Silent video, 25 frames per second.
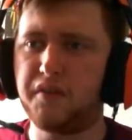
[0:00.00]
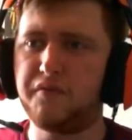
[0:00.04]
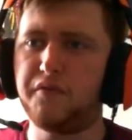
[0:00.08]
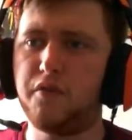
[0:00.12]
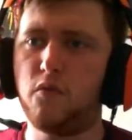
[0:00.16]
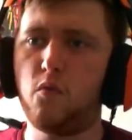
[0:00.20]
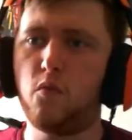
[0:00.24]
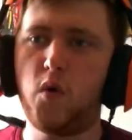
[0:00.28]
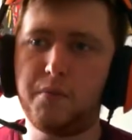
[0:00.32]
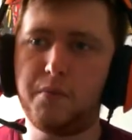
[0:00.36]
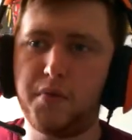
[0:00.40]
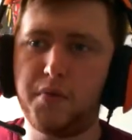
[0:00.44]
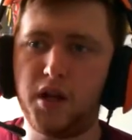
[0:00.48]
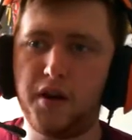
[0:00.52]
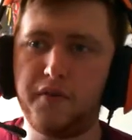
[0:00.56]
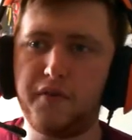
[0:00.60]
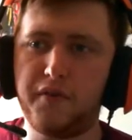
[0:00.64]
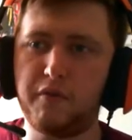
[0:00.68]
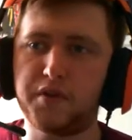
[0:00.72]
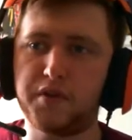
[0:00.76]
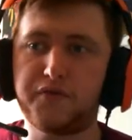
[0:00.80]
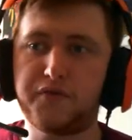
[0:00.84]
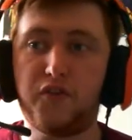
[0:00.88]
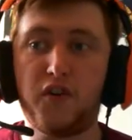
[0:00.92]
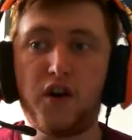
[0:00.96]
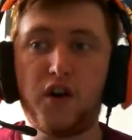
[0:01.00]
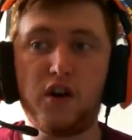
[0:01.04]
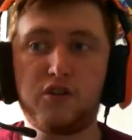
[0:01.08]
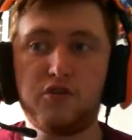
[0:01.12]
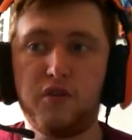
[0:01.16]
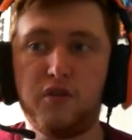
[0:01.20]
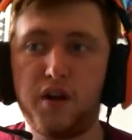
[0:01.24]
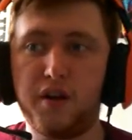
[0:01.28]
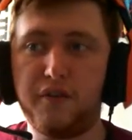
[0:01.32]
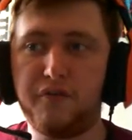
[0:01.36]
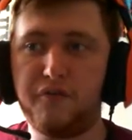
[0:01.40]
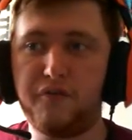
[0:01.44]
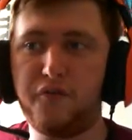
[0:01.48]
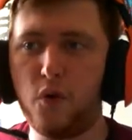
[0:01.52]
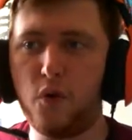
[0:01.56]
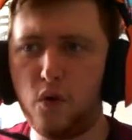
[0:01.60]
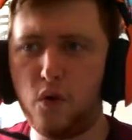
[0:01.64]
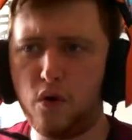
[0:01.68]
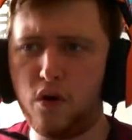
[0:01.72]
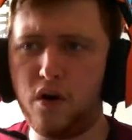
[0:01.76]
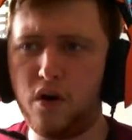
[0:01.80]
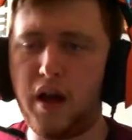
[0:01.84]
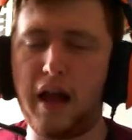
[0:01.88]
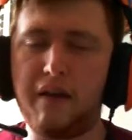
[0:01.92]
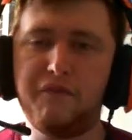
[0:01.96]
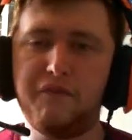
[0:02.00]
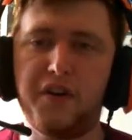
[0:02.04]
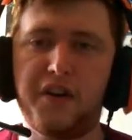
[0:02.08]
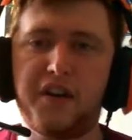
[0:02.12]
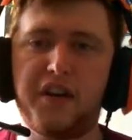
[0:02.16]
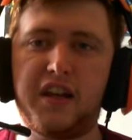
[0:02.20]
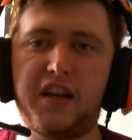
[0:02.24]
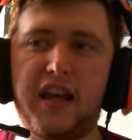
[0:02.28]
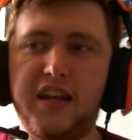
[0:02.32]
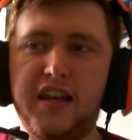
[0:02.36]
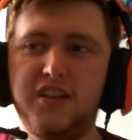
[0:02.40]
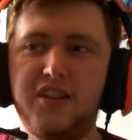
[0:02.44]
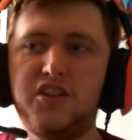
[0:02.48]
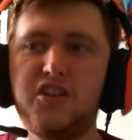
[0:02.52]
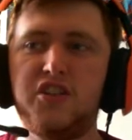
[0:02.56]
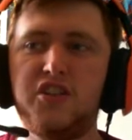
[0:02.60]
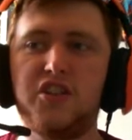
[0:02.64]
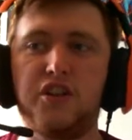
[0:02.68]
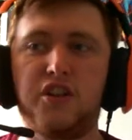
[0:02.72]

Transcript: that won me over was Far Cry 4 and the Keys to